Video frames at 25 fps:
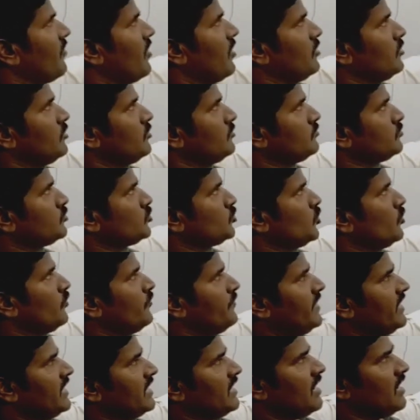volume to
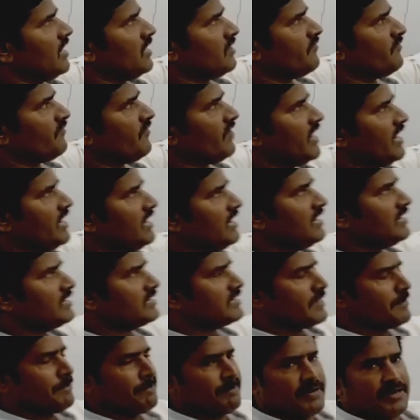V naught, final
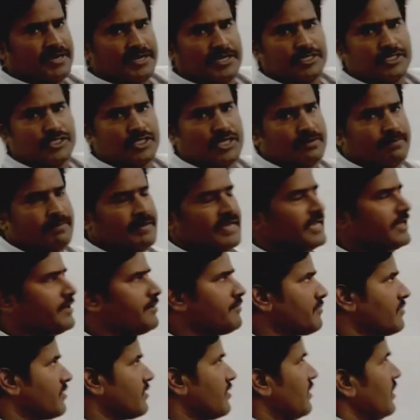temperature
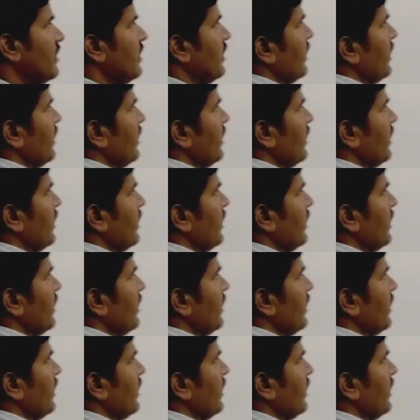becomes.